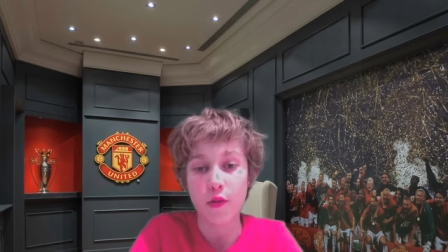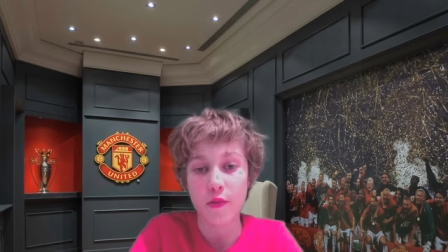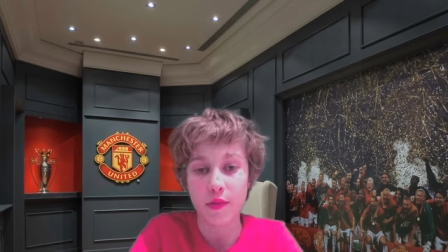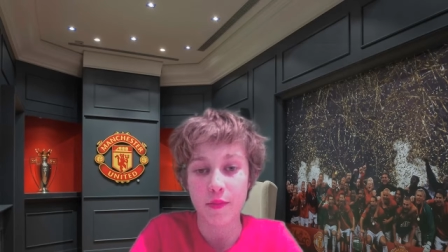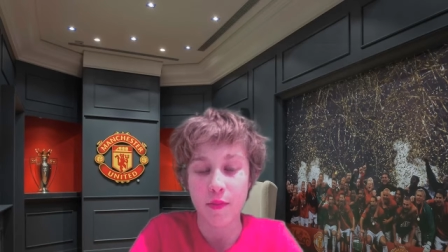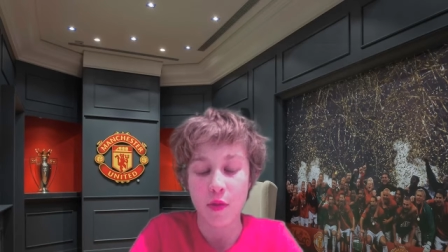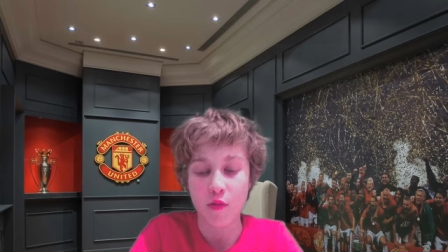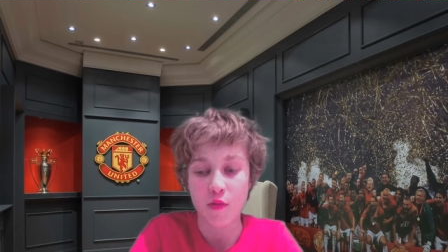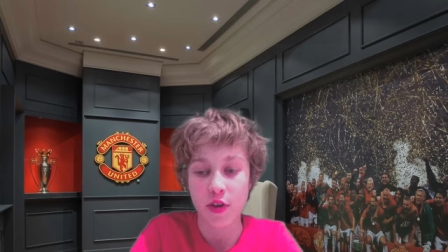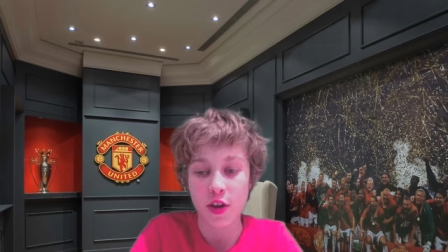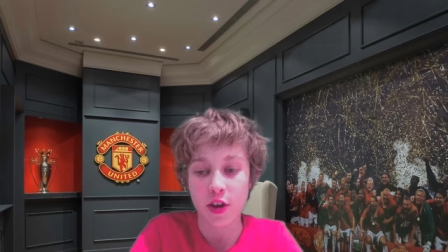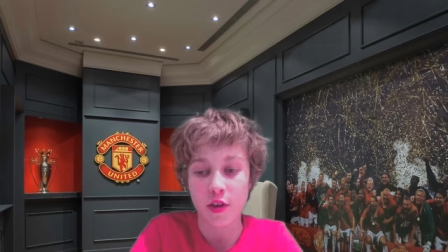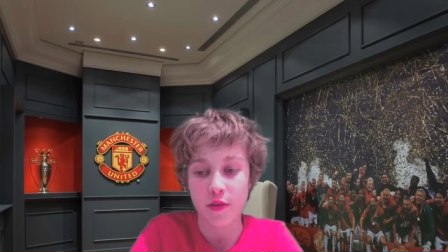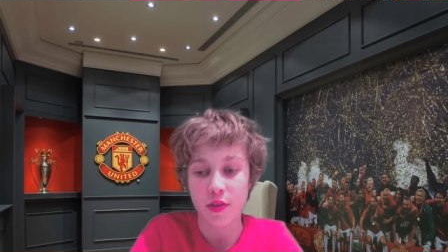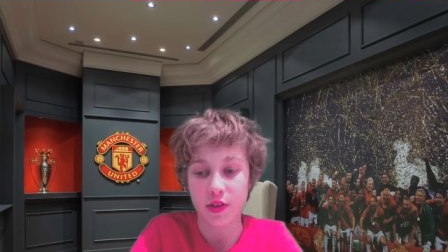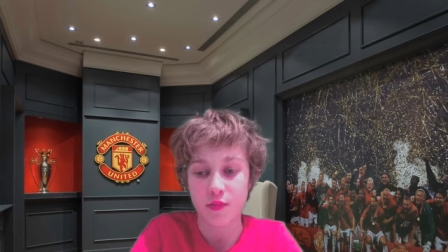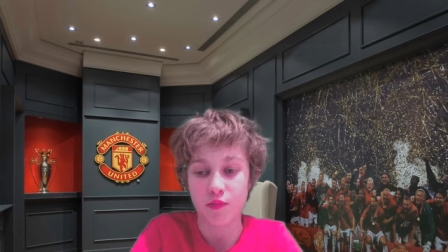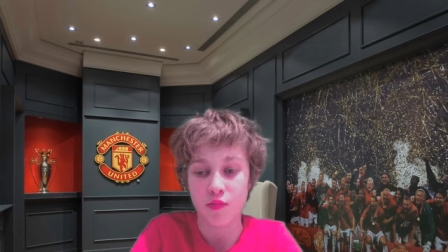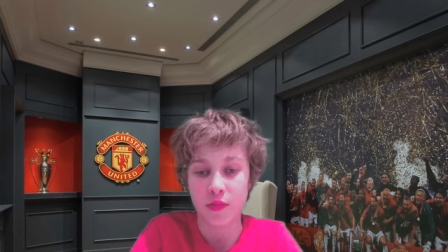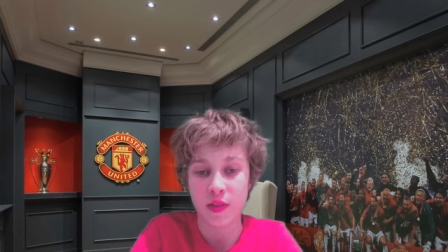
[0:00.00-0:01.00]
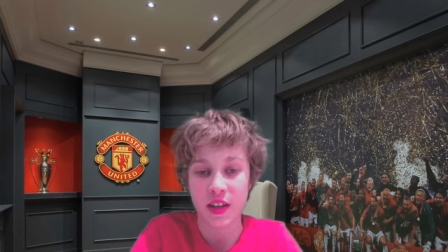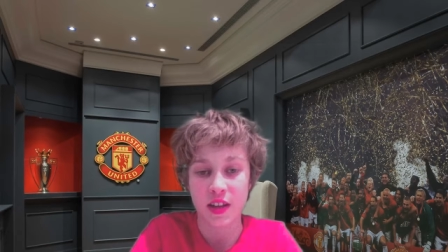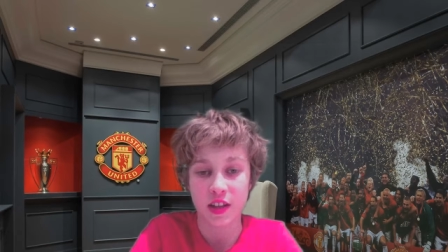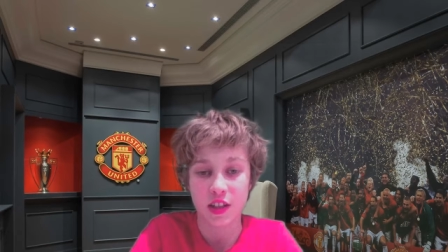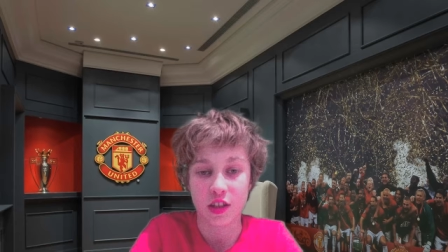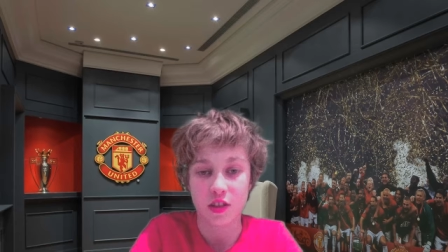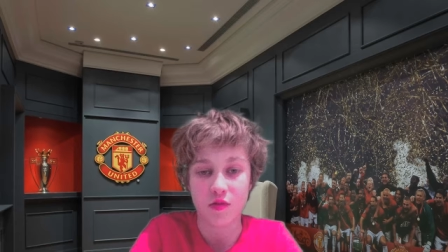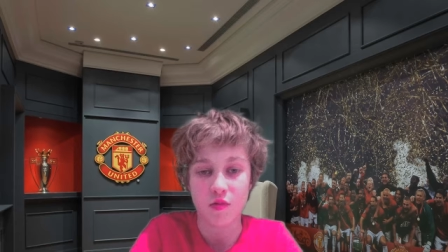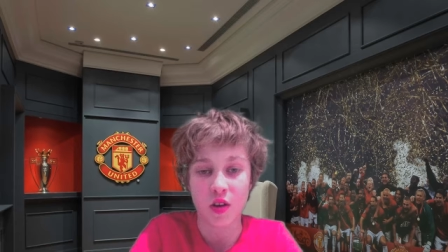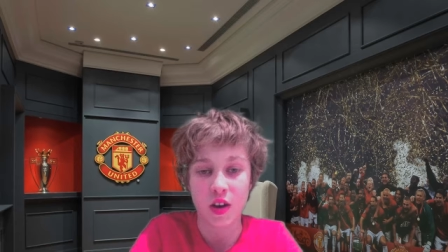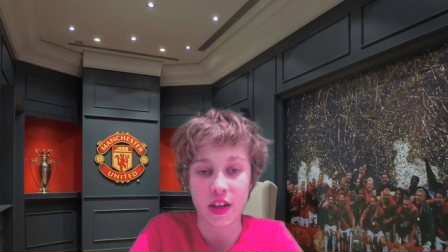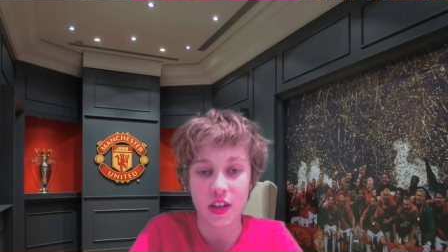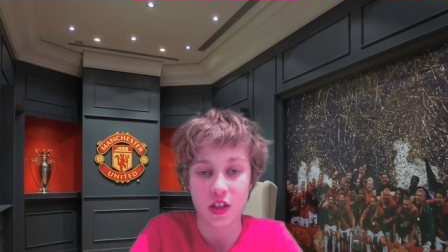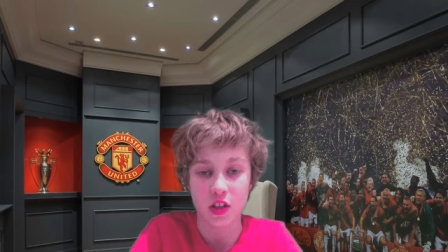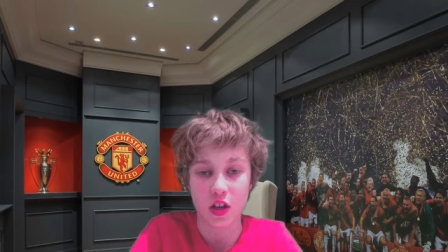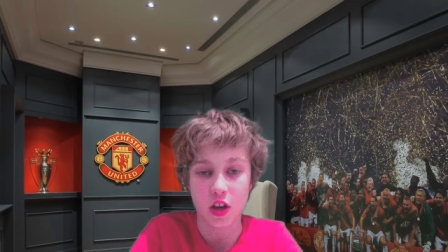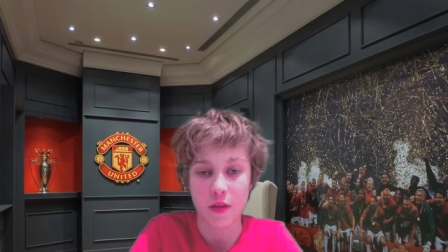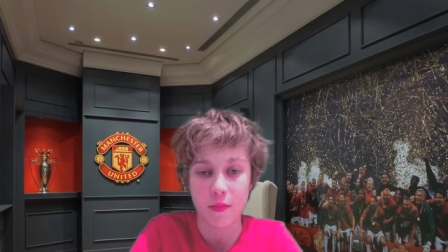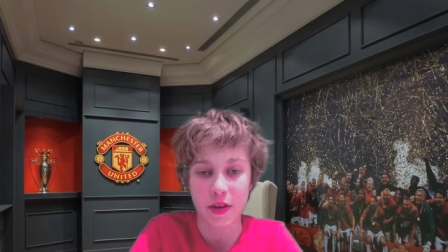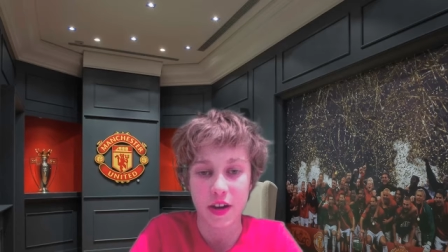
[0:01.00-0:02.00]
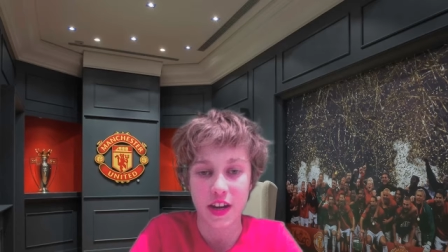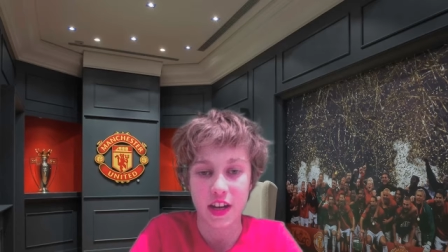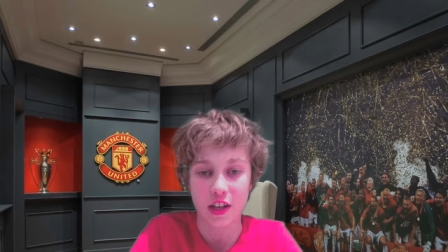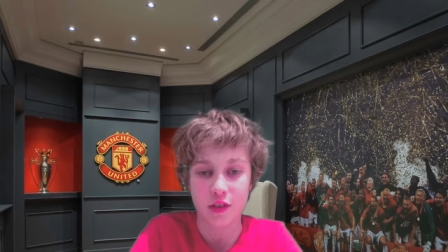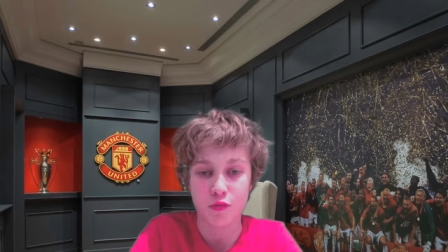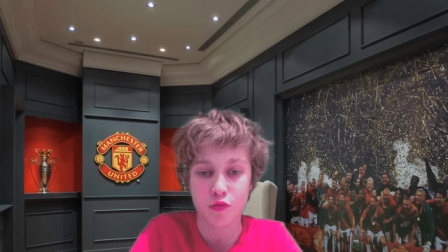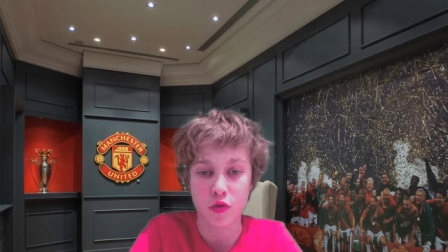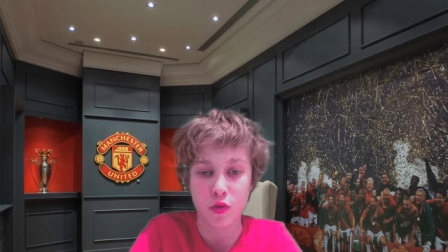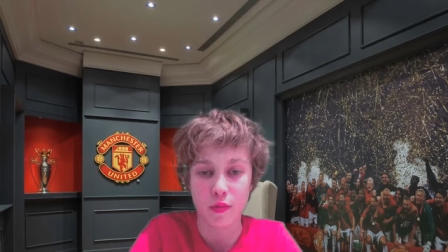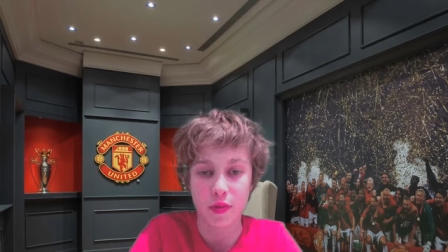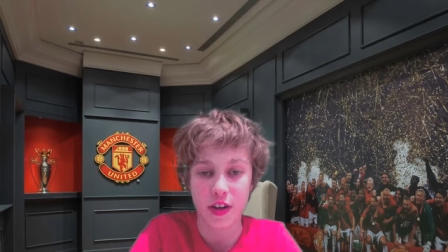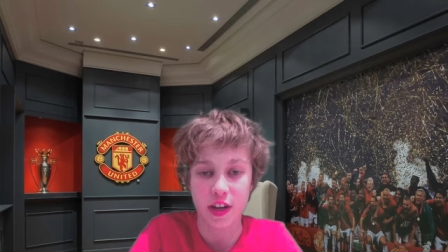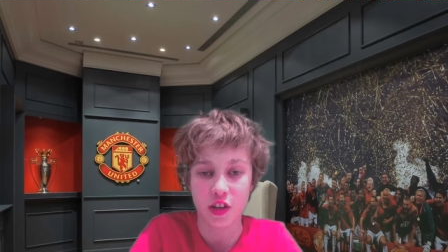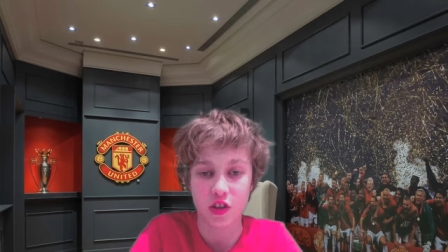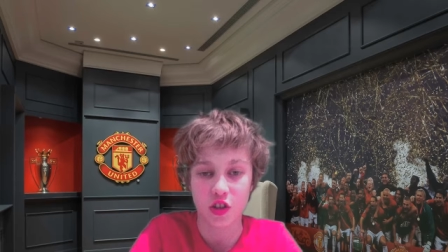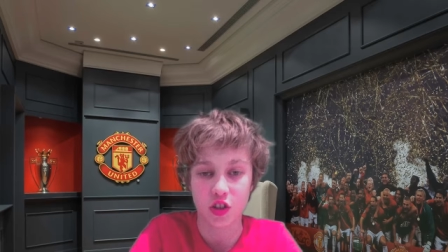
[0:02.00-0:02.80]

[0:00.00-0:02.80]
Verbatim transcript: Mourinho, he's, he's quite dumb and he's probably